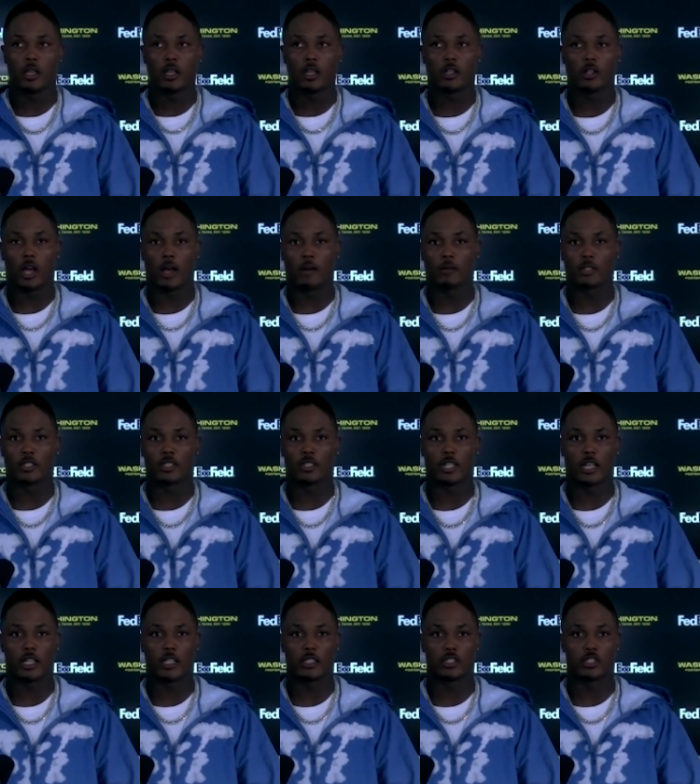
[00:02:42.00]
you know, I'm just
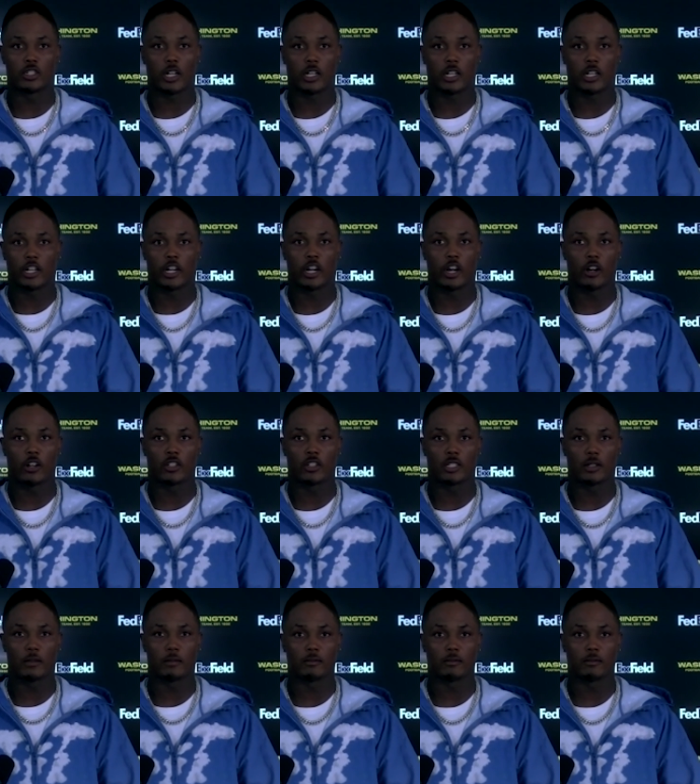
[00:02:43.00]
trying to encourage
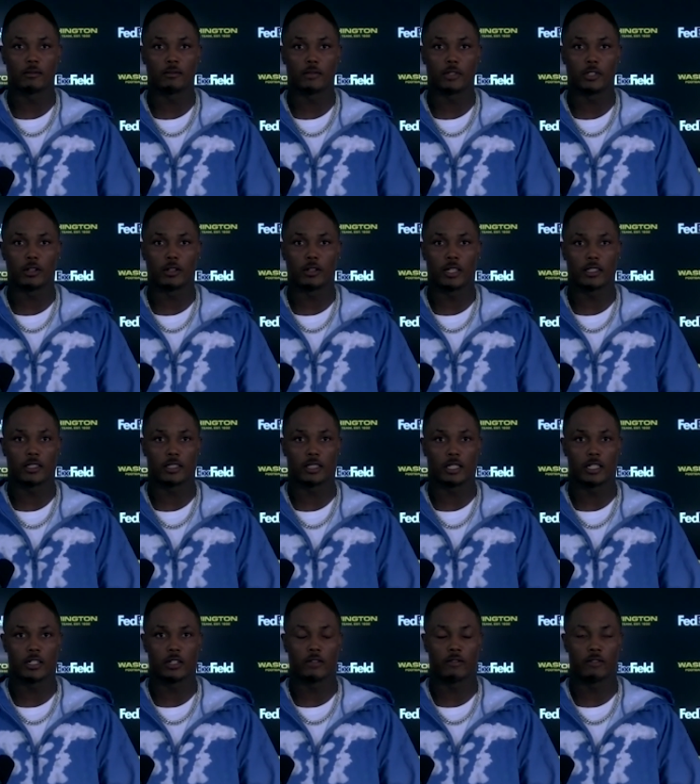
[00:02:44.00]
them, you know, as a
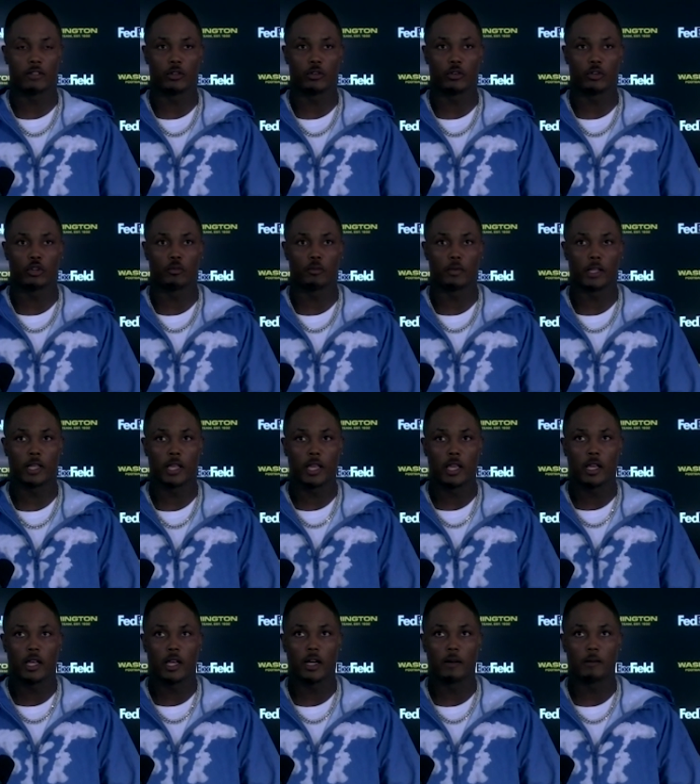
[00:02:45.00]
leader of the group.
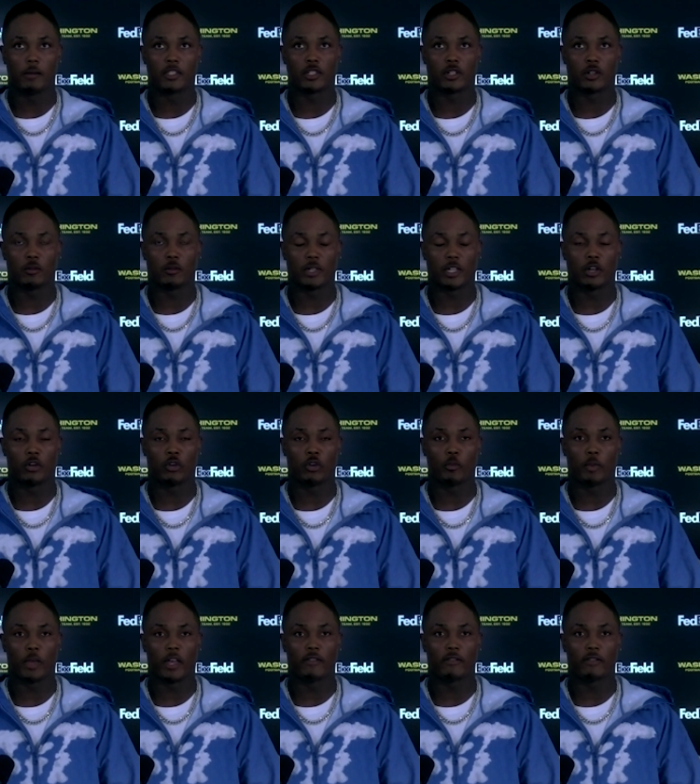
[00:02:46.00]
It's going to be a
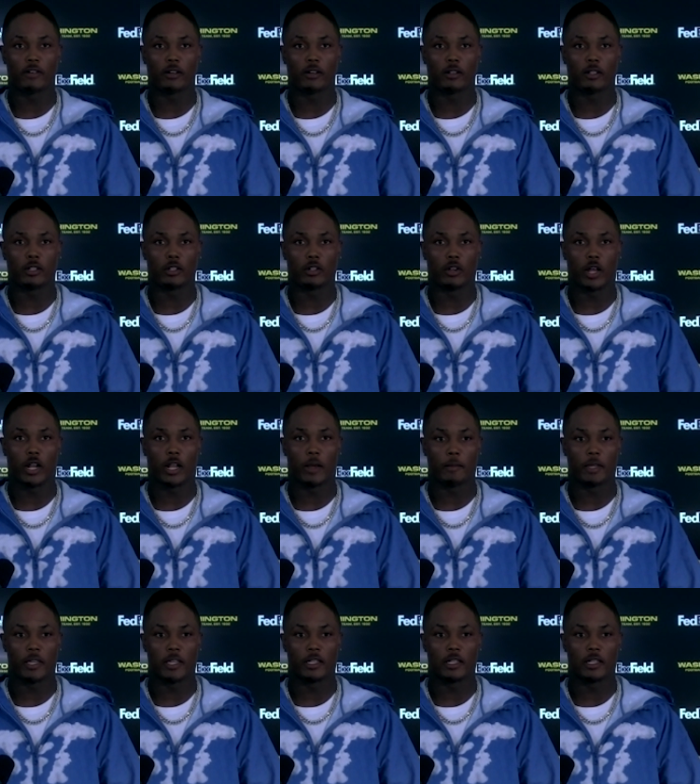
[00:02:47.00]
group effort. You know what I
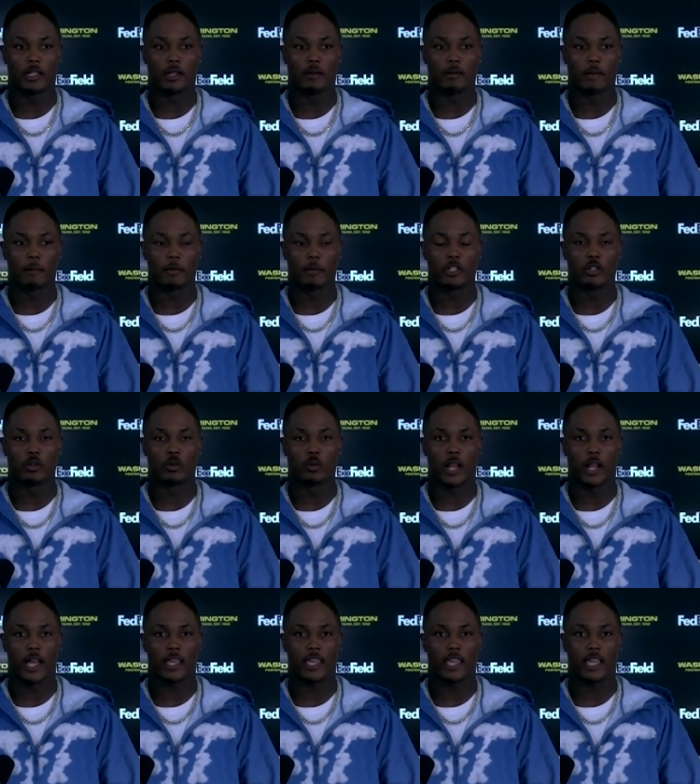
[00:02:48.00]
mean? I'm going to do what
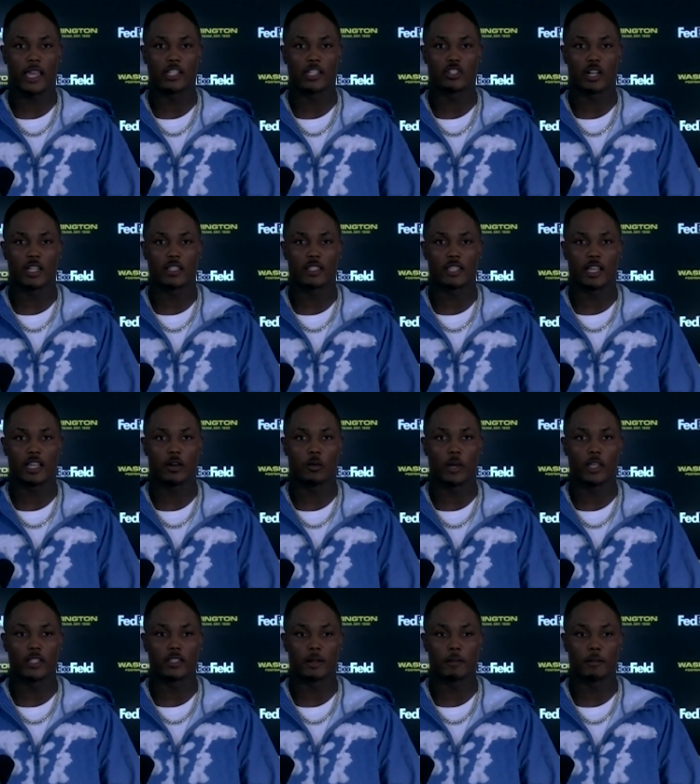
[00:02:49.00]
I can to try to take
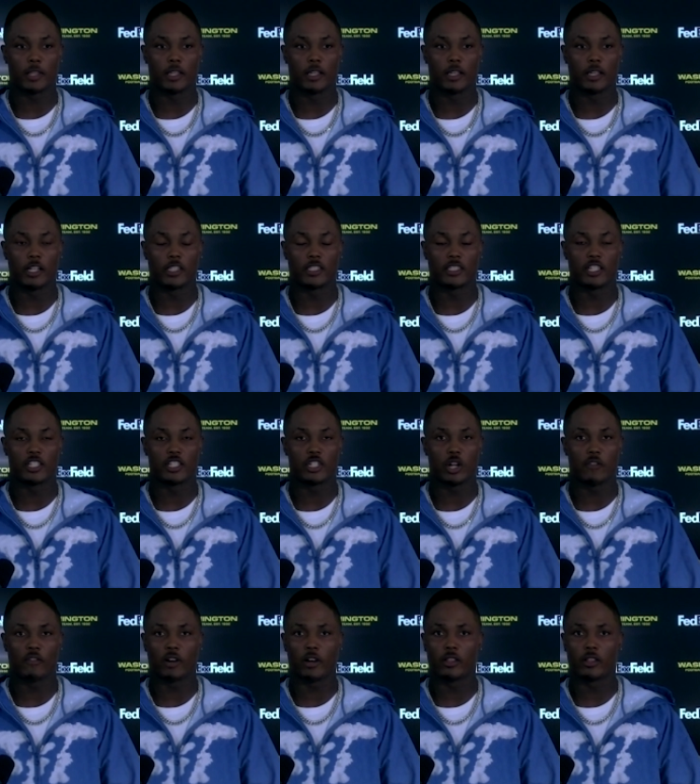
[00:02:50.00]
away some of the attention
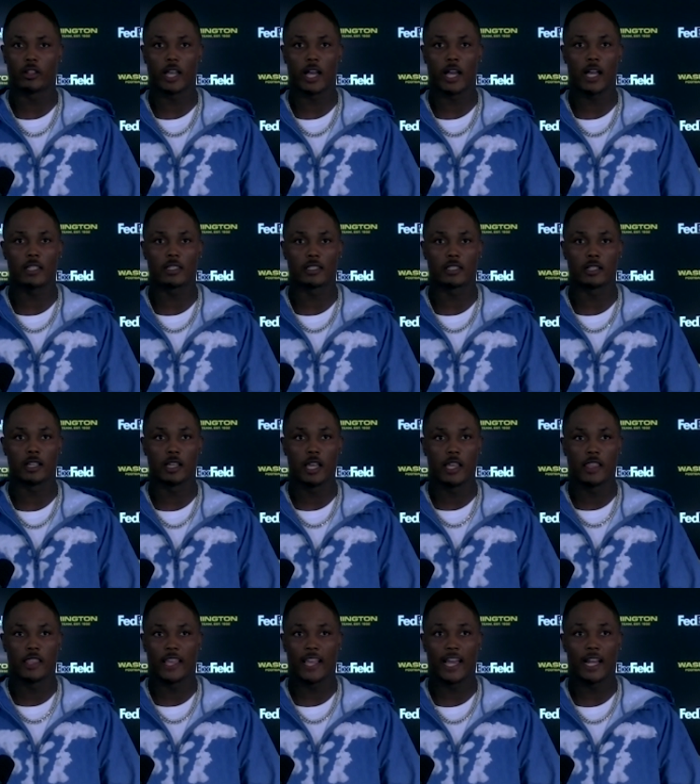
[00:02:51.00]
off of other guys, and
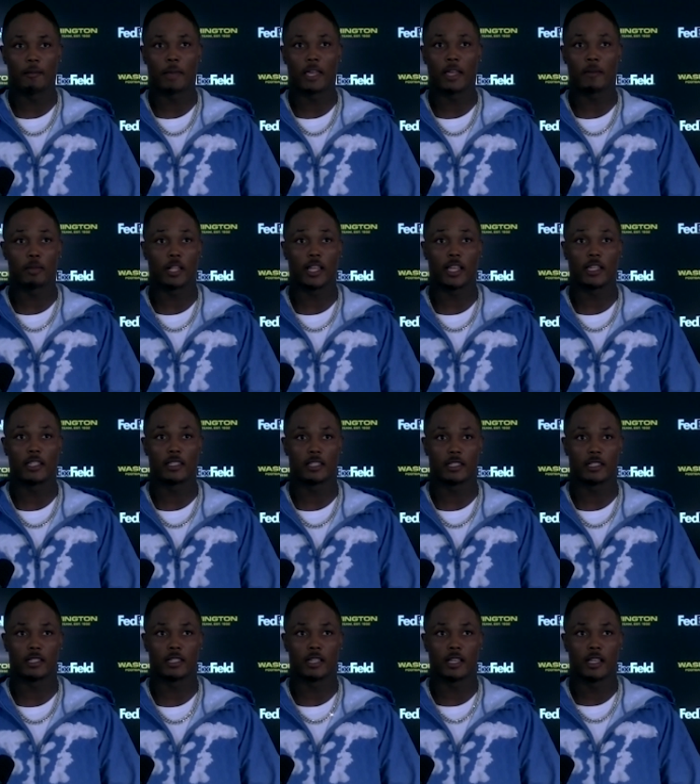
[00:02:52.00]
they got to make plays.
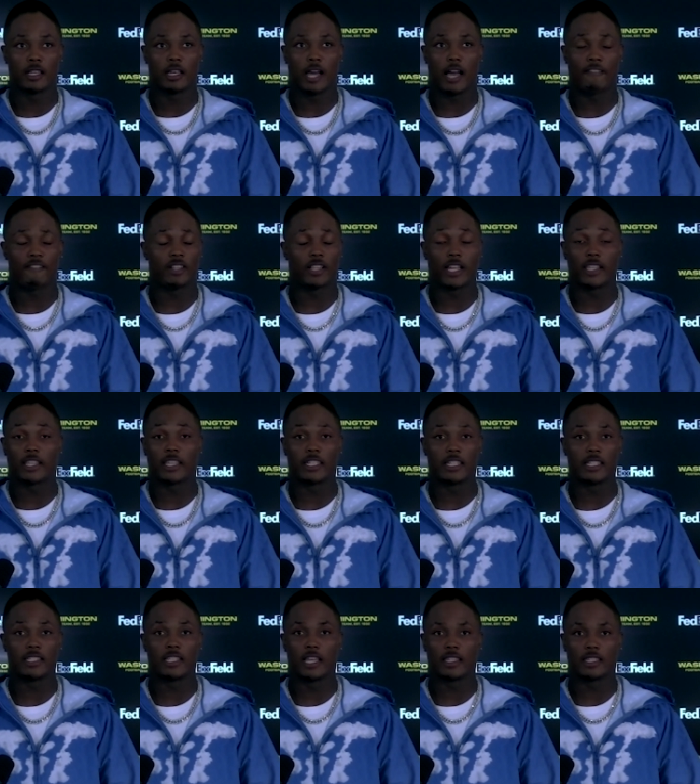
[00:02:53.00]
And I feel like they
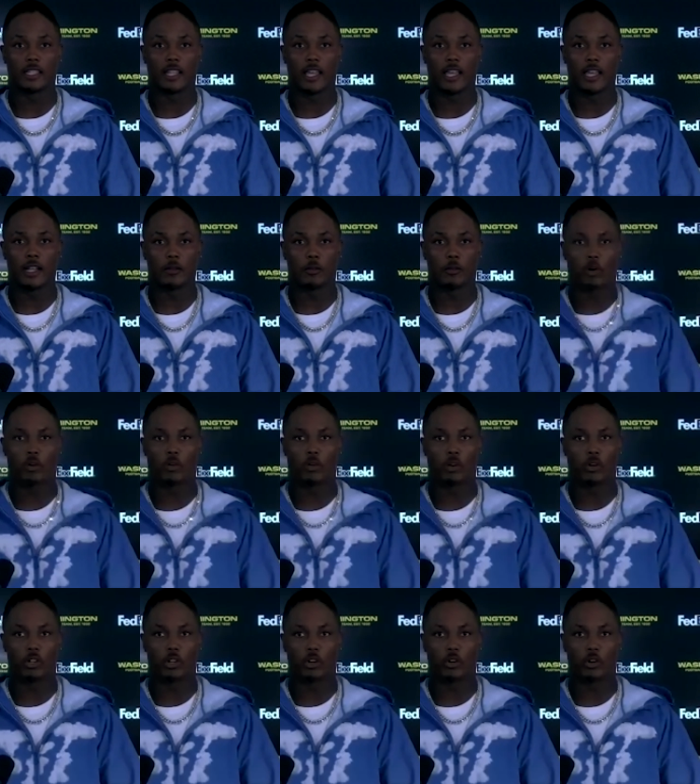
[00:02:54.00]
did that today, and we're only
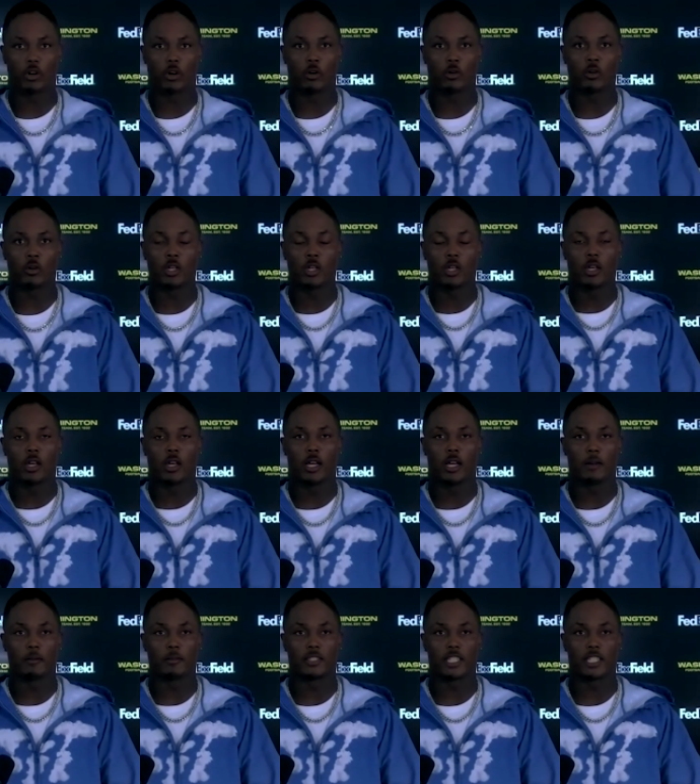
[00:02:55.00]
going to grow.
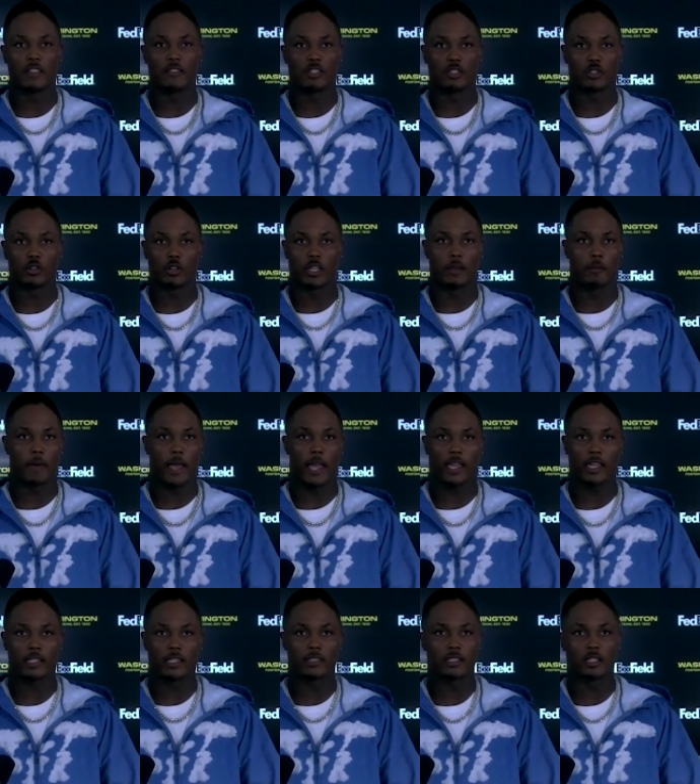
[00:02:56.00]
Steven's going to get
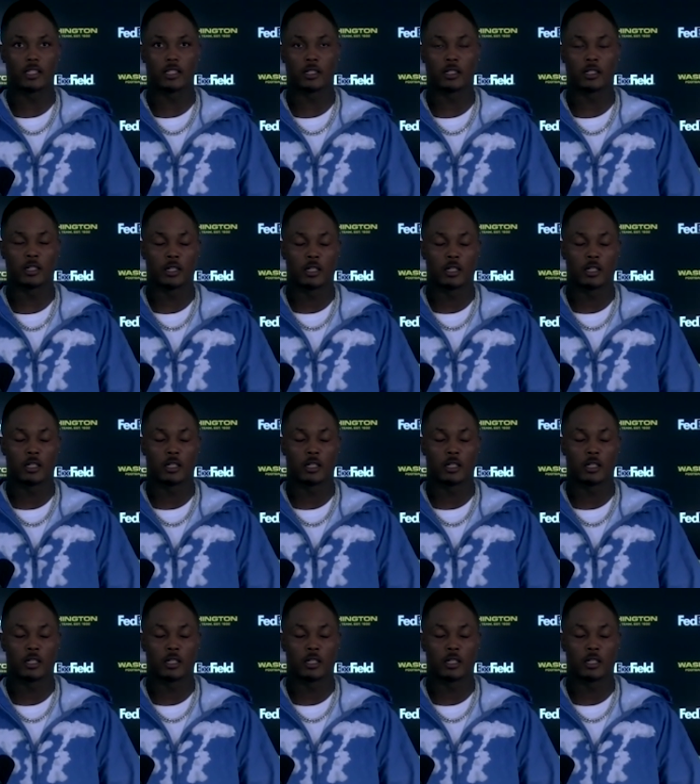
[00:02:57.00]
back into the